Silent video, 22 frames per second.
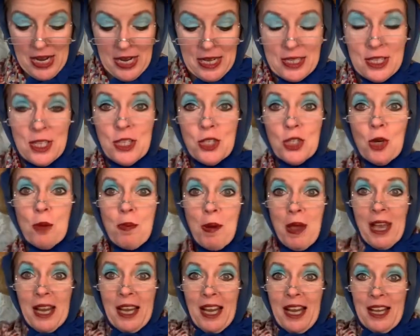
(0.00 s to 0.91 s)
Did you
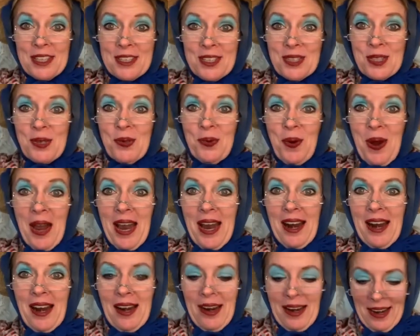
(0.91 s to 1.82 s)
pick
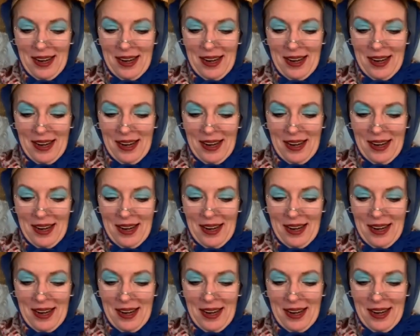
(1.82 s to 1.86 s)
square?